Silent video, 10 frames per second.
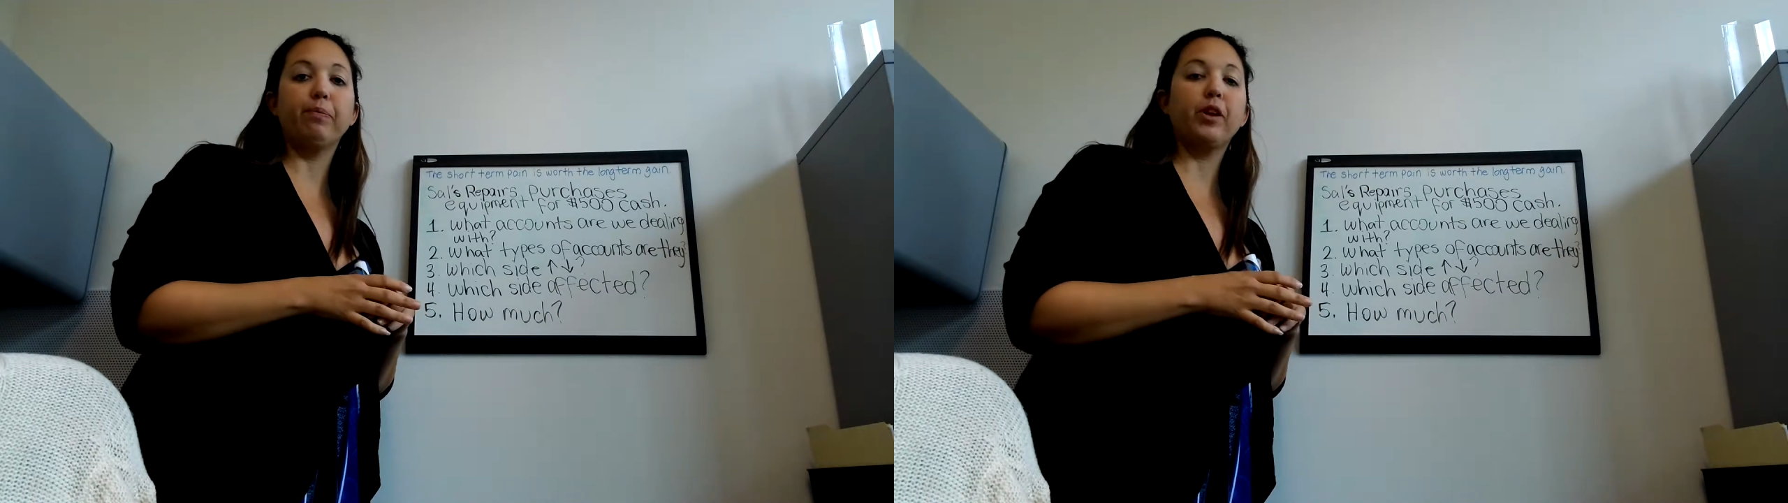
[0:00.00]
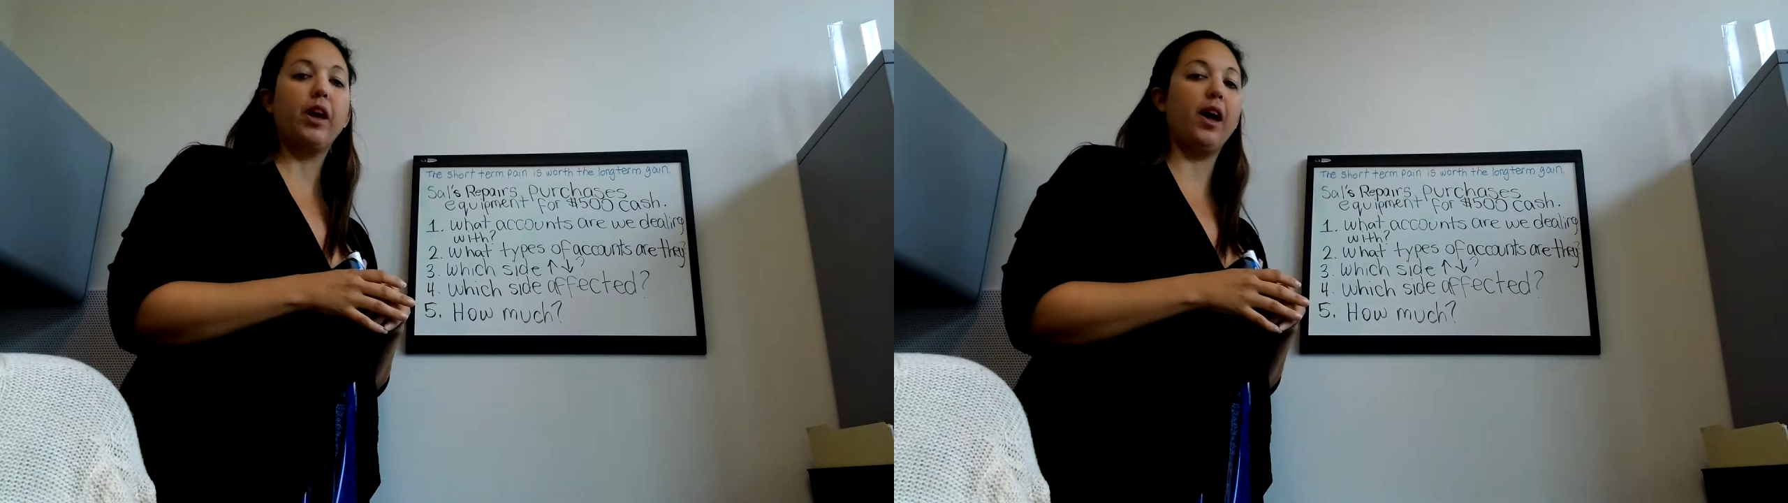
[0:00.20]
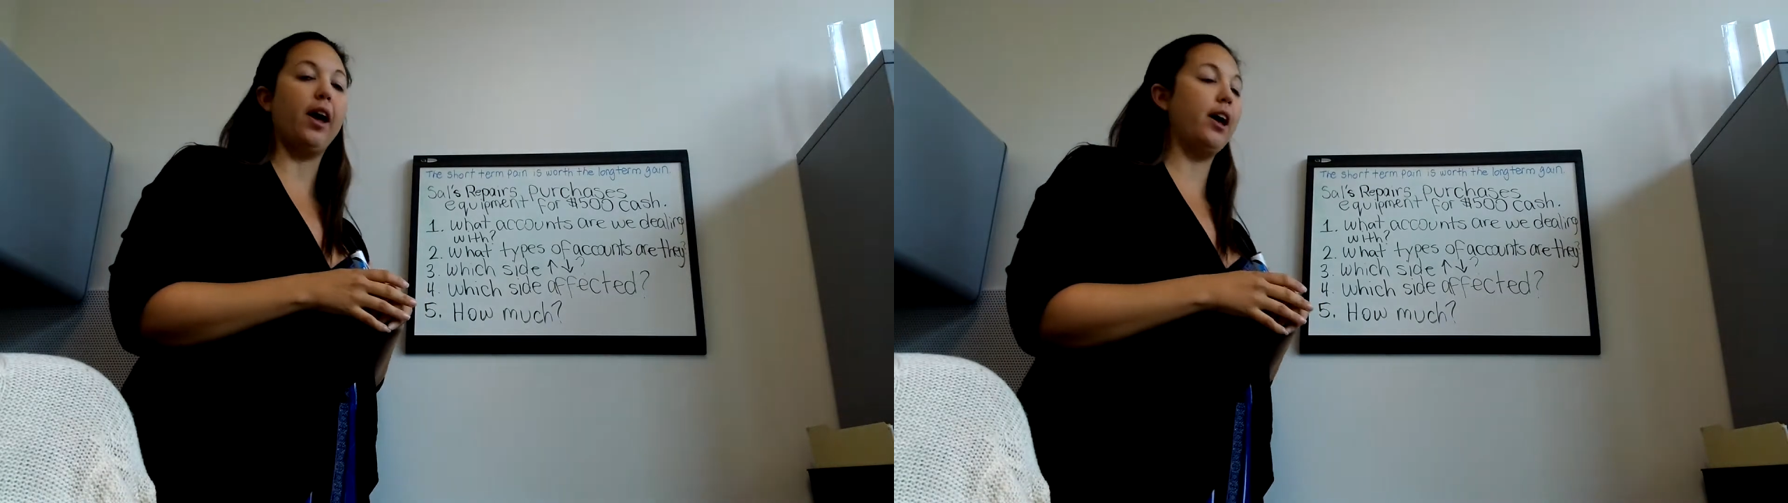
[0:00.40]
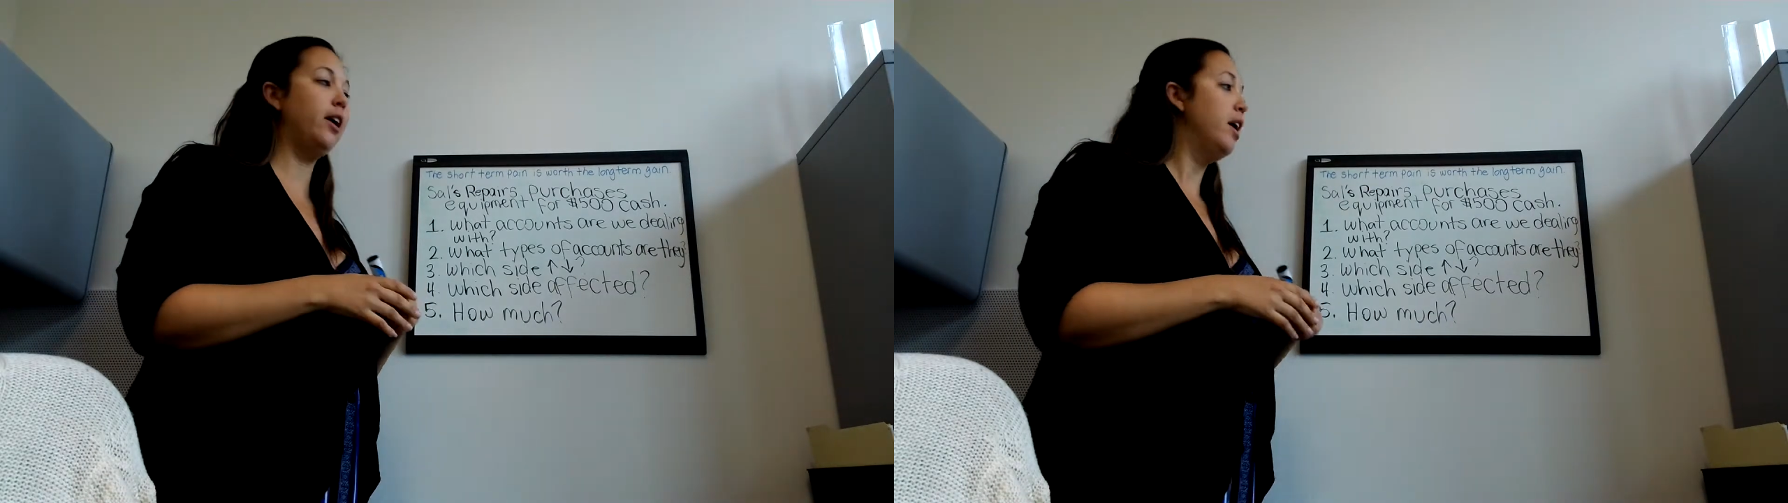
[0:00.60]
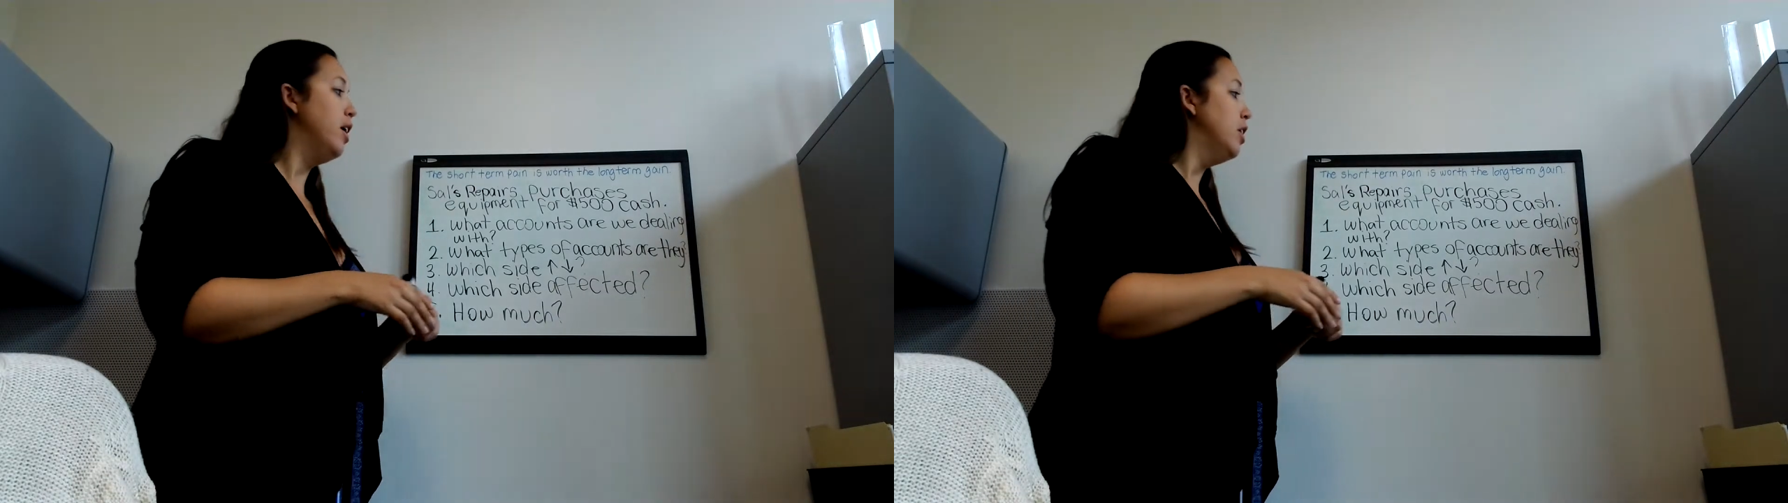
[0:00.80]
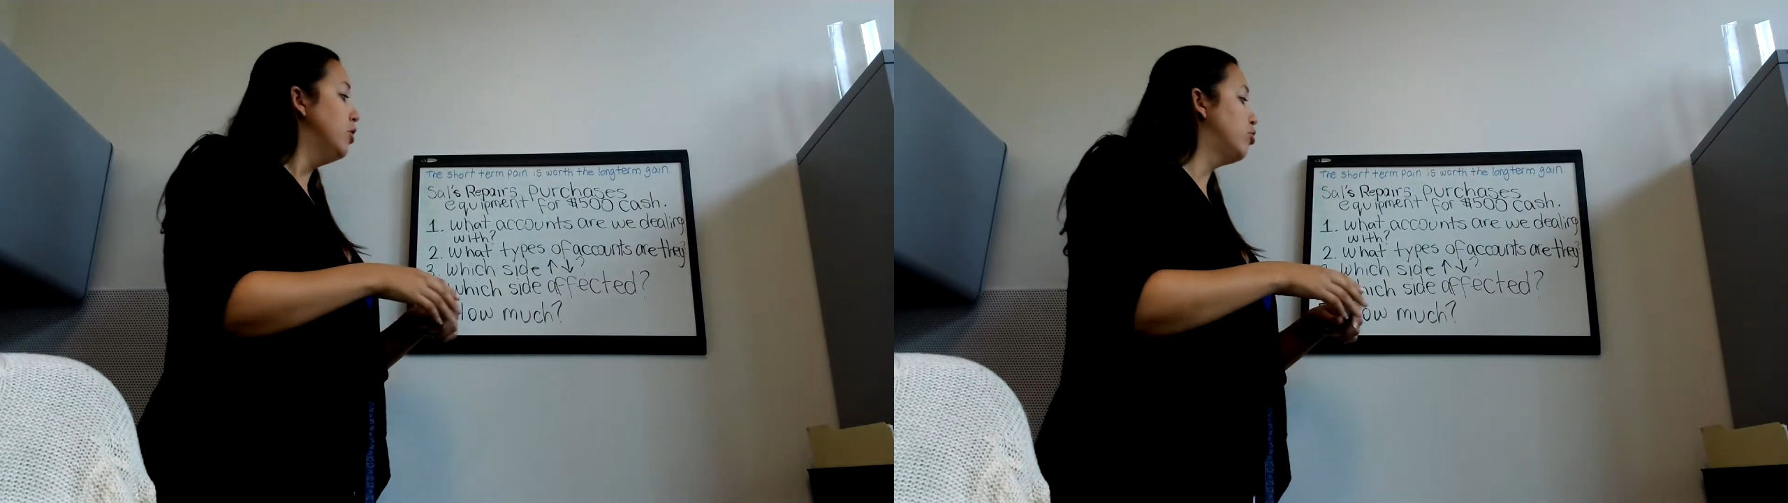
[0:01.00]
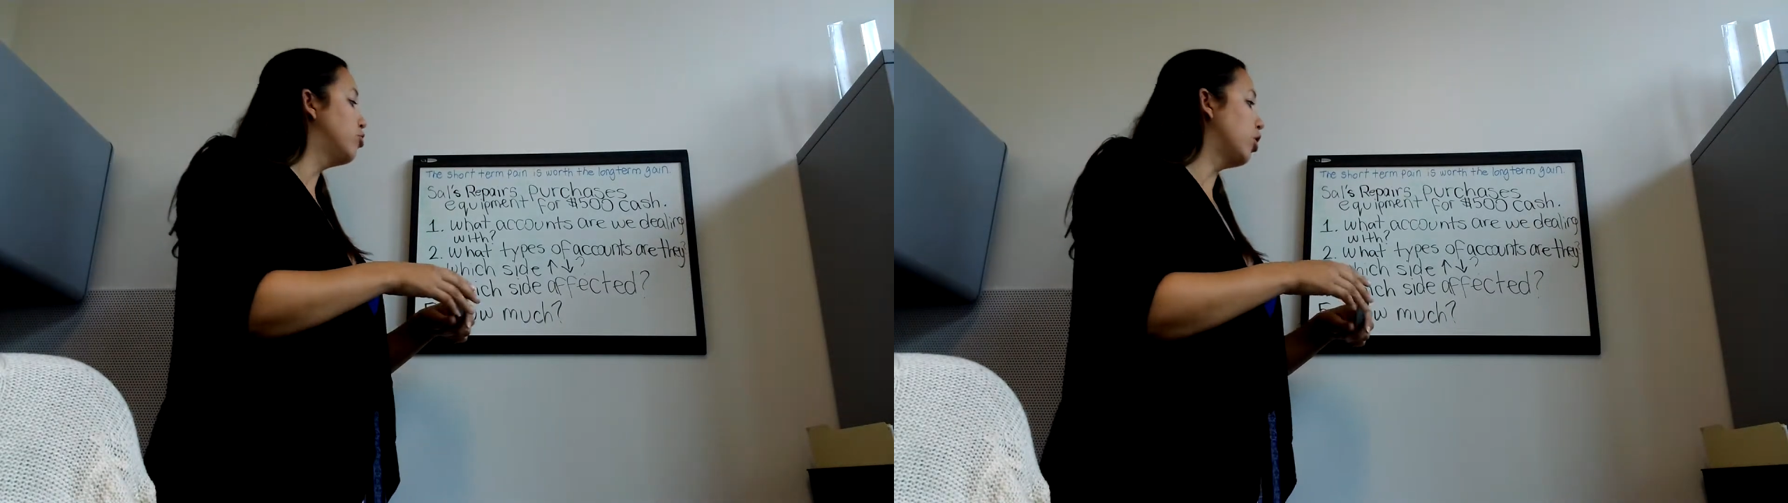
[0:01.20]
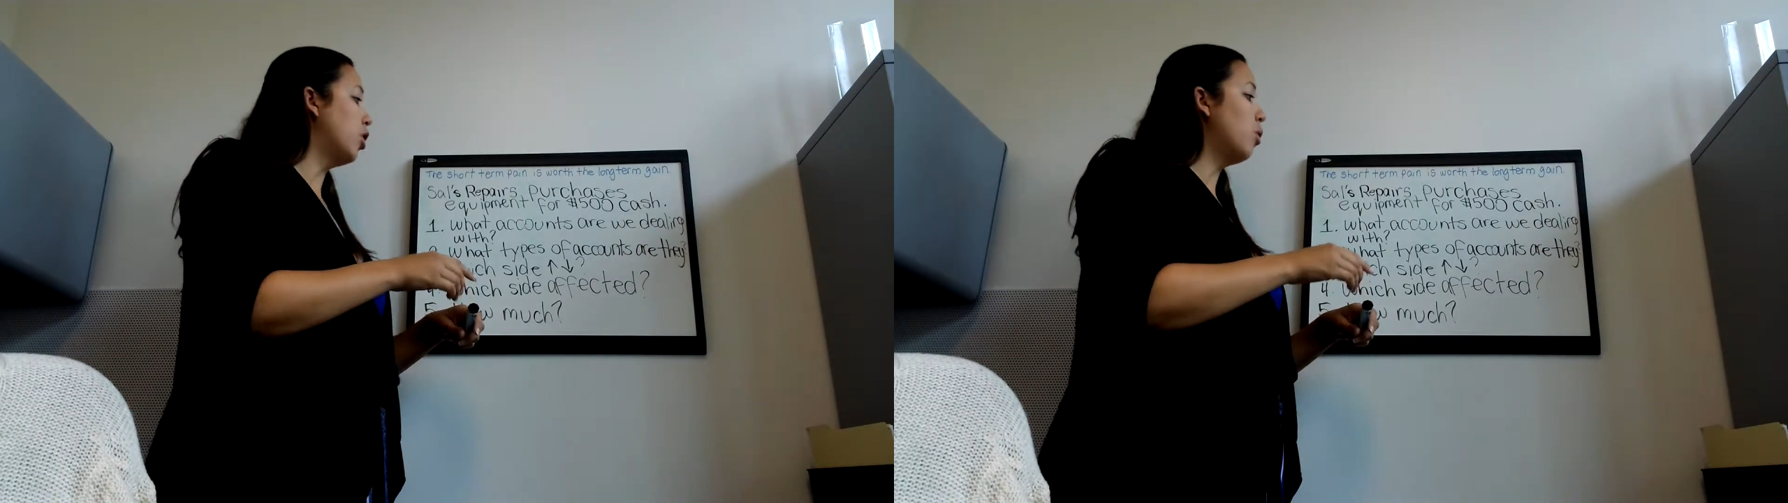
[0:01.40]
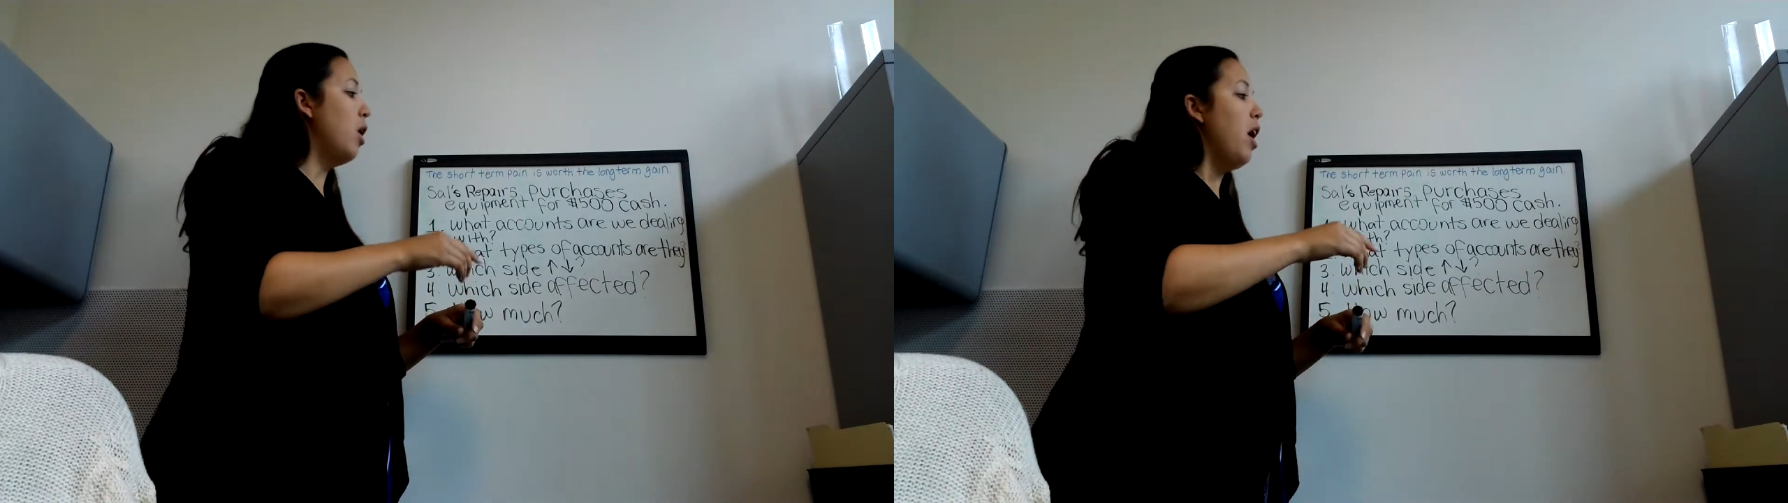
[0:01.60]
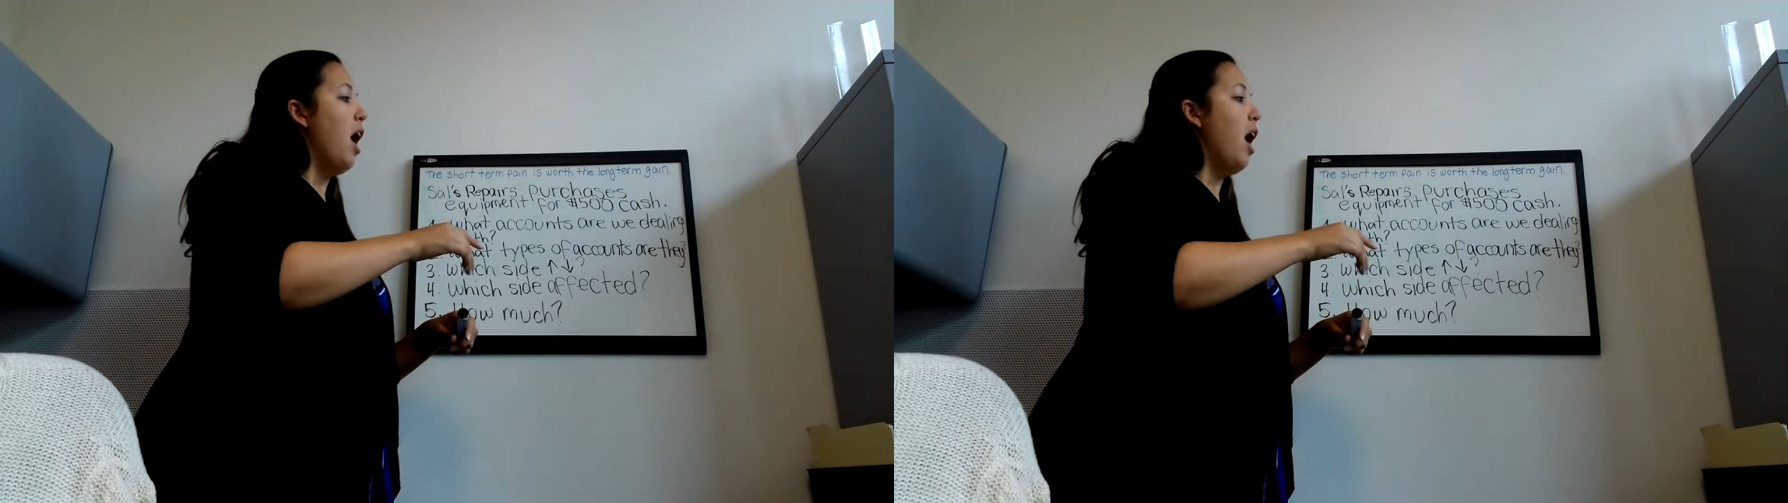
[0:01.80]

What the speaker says: Okay, so